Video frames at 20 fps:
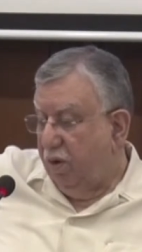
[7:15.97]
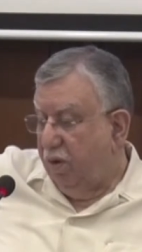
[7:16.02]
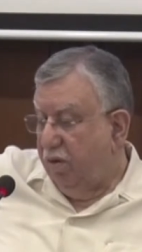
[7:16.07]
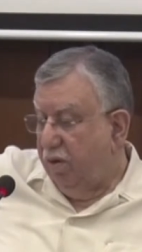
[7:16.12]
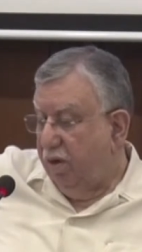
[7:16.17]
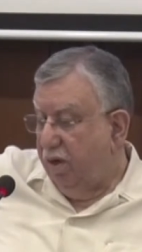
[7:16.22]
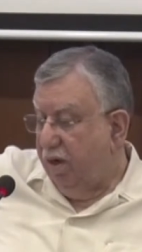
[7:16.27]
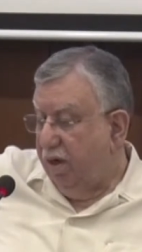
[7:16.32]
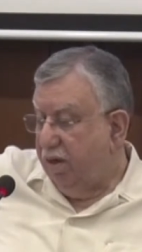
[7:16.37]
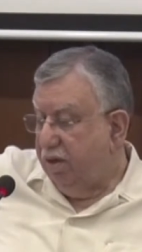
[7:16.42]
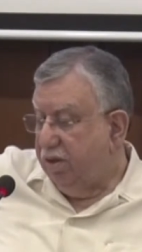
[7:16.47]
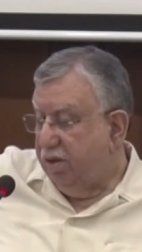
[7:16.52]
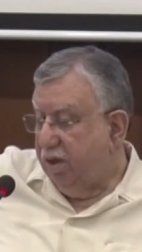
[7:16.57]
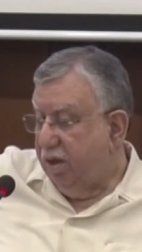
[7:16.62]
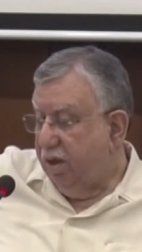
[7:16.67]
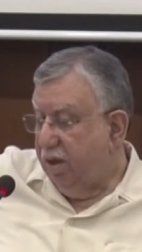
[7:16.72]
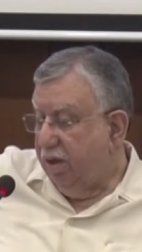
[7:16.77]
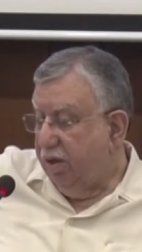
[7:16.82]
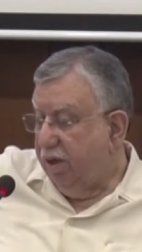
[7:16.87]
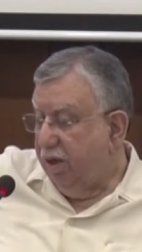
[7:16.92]
there are
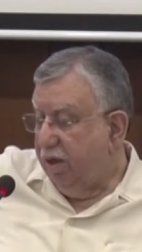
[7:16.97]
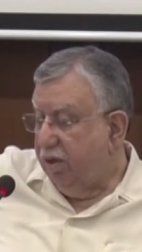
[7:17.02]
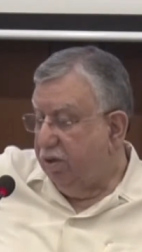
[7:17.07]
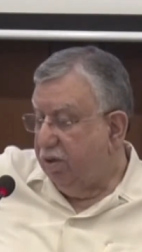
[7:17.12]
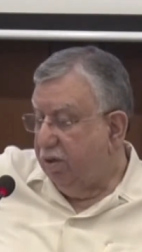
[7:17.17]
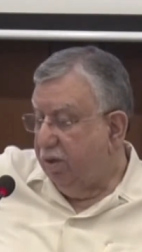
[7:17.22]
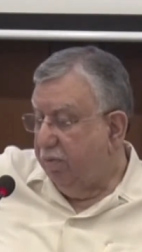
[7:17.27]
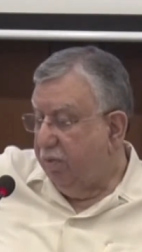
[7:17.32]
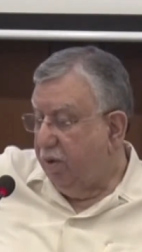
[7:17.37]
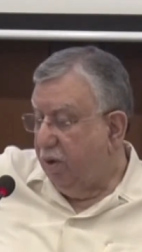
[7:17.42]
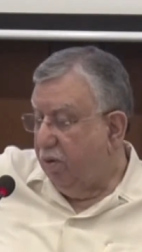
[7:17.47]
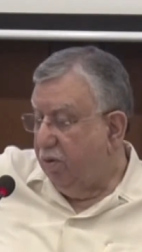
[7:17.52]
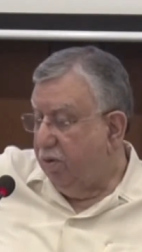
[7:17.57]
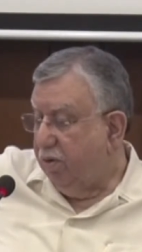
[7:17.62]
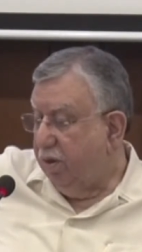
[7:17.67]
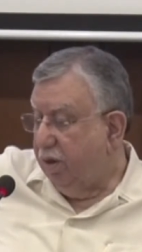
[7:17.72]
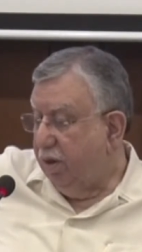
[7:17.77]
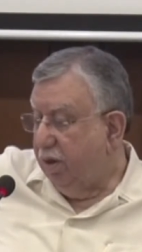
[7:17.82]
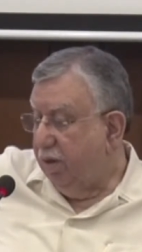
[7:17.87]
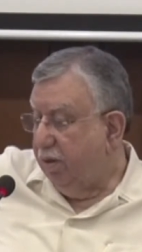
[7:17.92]
certain things
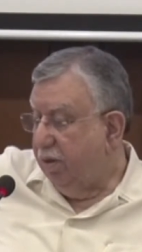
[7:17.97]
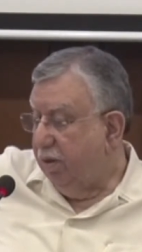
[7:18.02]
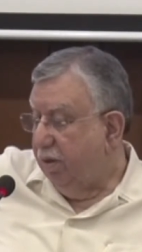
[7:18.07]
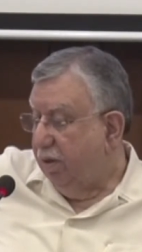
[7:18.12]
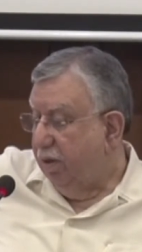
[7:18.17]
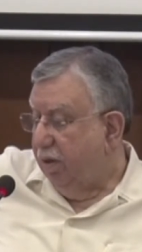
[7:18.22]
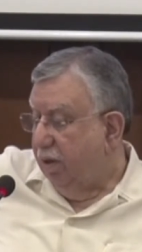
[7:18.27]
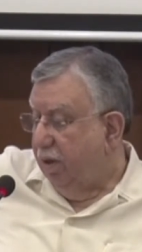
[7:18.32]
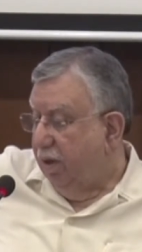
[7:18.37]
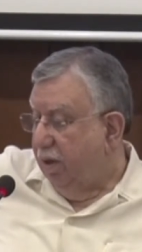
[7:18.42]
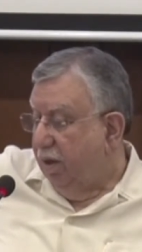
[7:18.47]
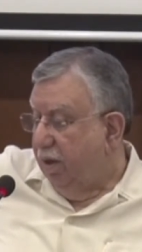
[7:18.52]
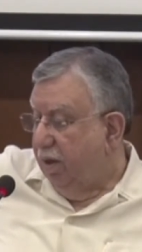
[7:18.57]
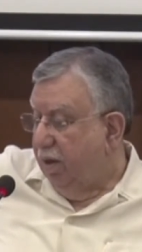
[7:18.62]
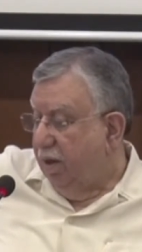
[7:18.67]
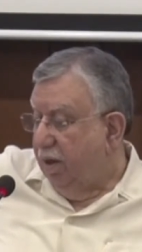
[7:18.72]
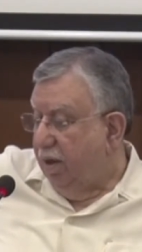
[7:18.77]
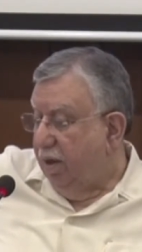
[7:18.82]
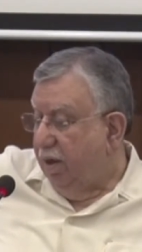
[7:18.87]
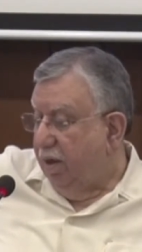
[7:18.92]
about uh,
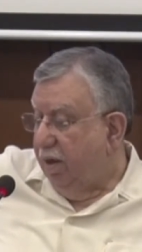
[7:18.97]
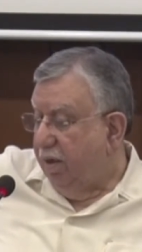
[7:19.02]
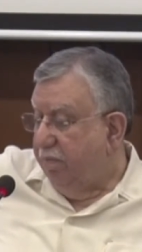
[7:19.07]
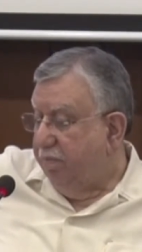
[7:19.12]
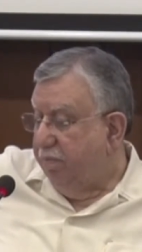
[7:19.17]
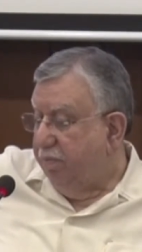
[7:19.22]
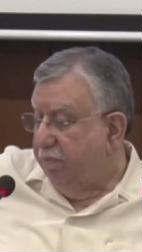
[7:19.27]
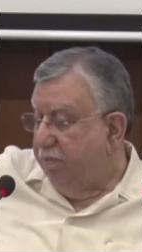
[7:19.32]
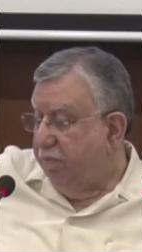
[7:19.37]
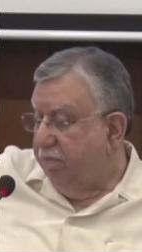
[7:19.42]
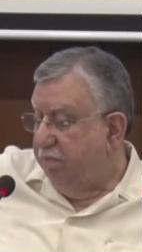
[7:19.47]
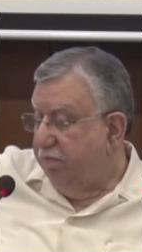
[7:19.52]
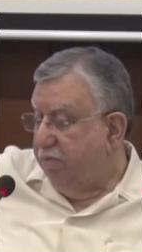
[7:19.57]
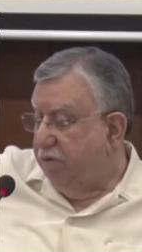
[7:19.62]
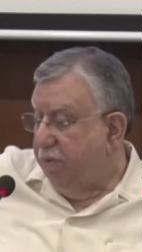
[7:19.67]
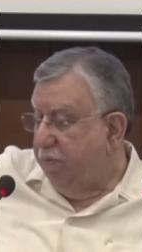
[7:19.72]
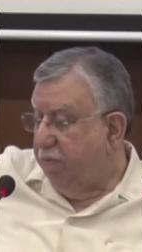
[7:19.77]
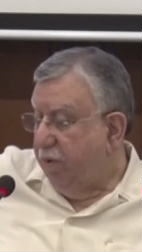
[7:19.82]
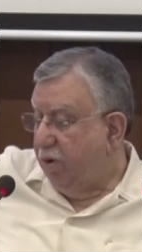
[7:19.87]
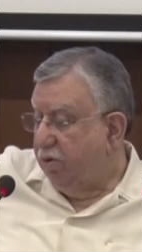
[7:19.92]
uh,
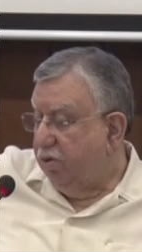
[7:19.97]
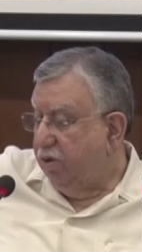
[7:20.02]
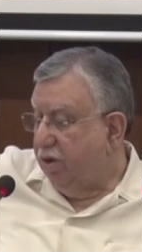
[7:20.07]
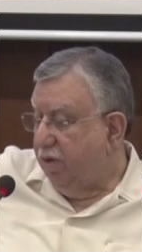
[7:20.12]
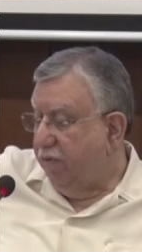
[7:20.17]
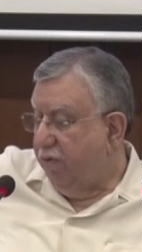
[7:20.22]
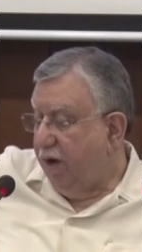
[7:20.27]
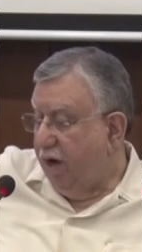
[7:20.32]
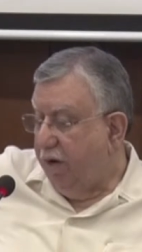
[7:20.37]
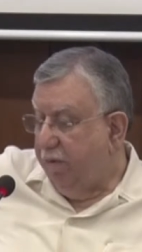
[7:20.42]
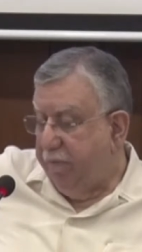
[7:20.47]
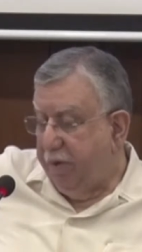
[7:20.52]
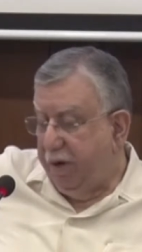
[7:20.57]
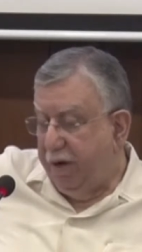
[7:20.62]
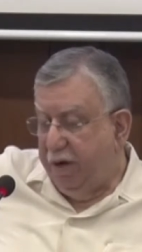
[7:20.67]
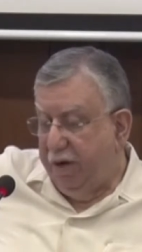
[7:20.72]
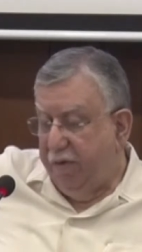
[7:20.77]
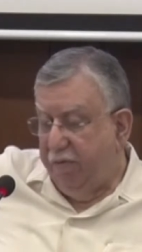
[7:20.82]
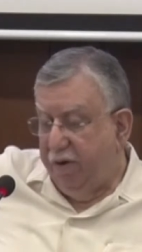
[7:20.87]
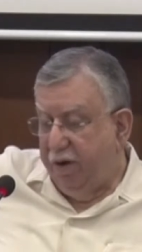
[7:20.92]
deposit of
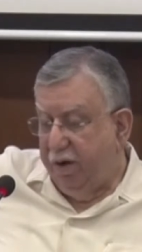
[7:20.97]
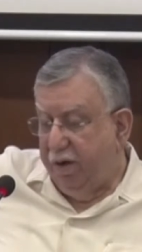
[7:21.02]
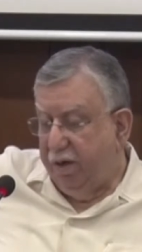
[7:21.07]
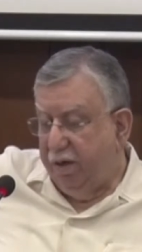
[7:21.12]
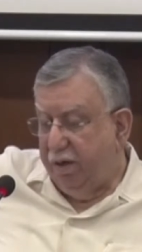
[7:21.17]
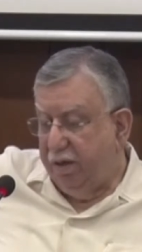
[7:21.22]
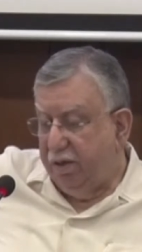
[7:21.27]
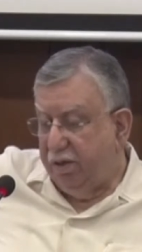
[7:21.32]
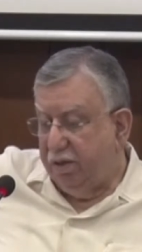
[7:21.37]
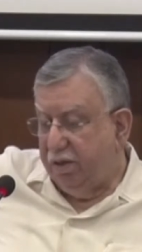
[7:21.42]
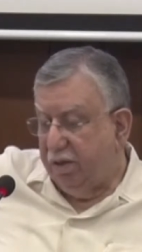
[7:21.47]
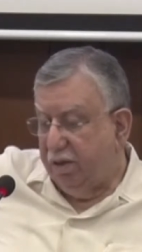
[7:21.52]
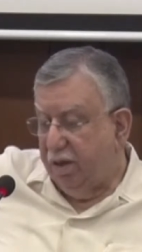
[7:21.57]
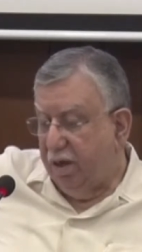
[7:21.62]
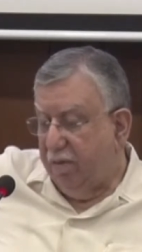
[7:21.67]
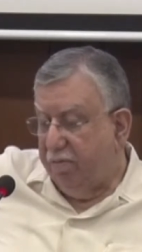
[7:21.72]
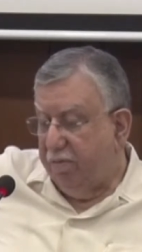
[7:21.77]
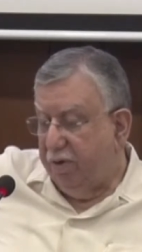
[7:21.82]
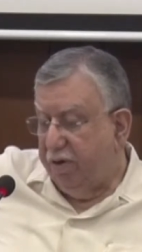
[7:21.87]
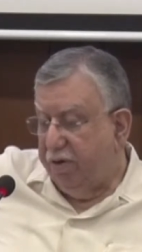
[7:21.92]
unpaid dividends and
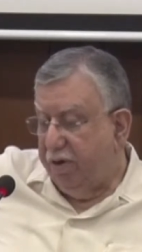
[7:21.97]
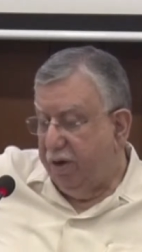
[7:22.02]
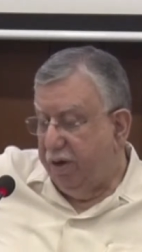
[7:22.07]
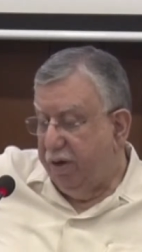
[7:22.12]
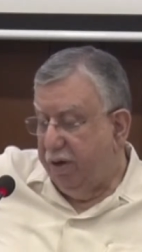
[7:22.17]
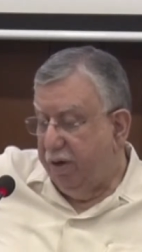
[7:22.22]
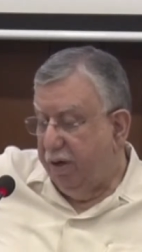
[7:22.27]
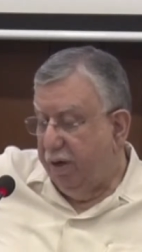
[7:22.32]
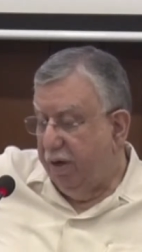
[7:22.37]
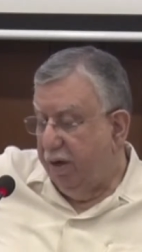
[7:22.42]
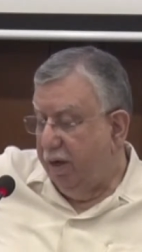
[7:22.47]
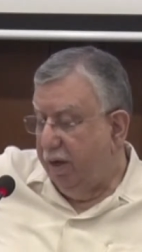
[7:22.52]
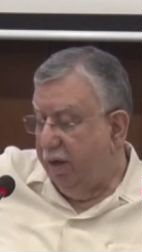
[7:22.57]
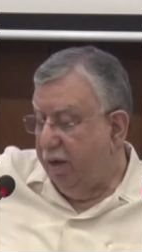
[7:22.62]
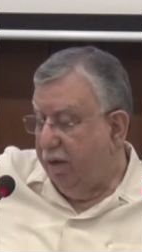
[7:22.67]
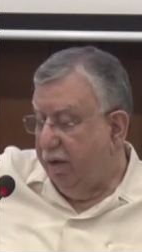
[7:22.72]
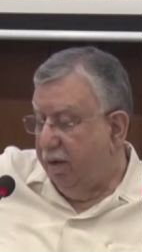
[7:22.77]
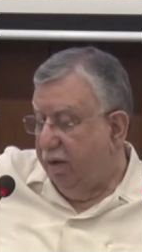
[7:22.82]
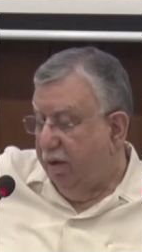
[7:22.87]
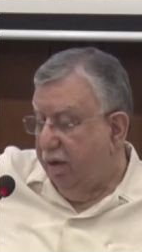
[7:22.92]
government treasury
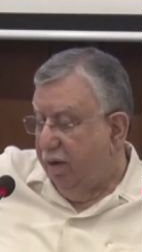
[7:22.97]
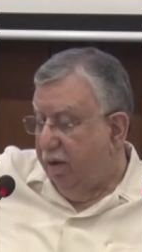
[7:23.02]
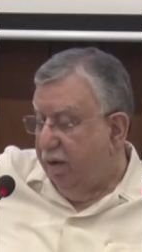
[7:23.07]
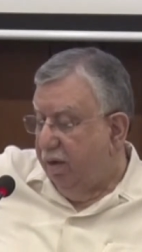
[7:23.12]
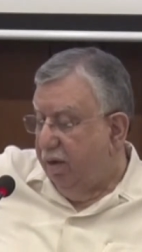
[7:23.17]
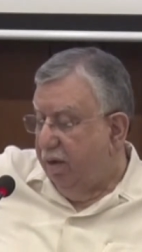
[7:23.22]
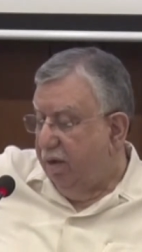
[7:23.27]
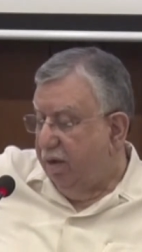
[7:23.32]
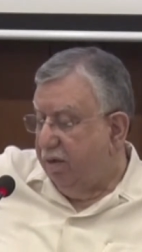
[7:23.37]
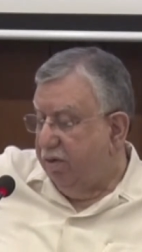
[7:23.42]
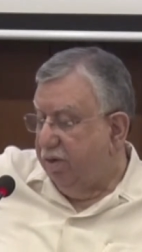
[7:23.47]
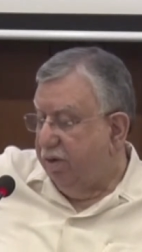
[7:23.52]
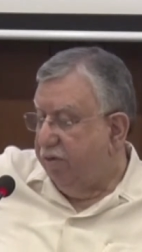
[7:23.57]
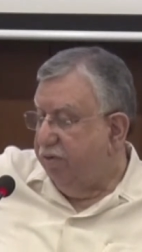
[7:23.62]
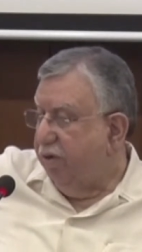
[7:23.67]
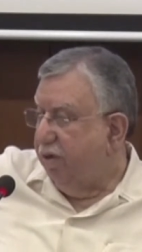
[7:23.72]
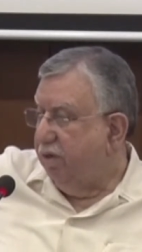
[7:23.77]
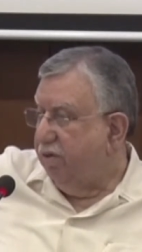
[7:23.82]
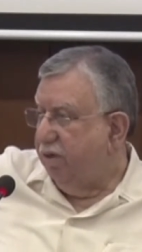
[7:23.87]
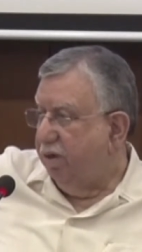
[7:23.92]
and
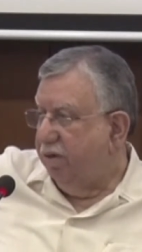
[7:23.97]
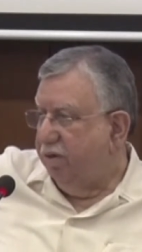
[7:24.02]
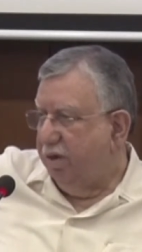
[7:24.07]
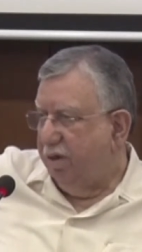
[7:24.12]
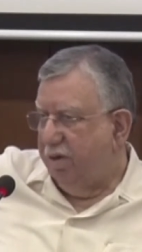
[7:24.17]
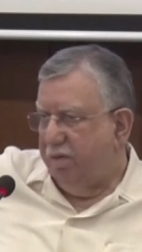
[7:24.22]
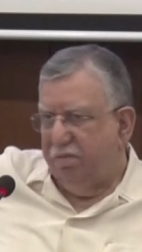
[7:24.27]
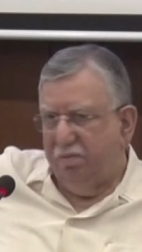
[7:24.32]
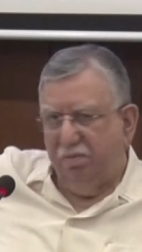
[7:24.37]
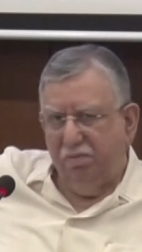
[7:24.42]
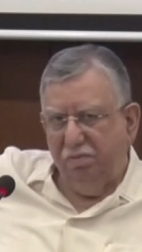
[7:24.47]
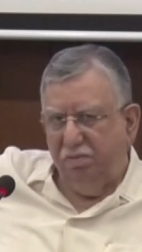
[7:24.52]
etc. etc.